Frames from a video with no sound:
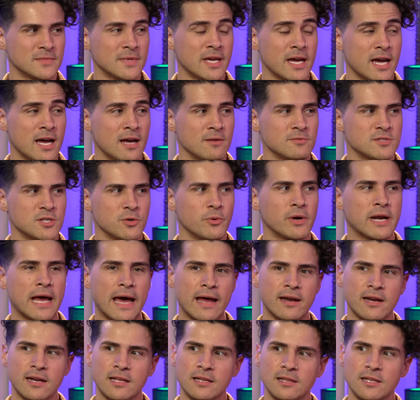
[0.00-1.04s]
Yeah, do you want
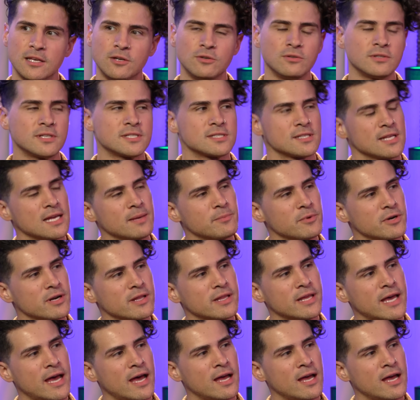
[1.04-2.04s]
to add any legal disclaimer to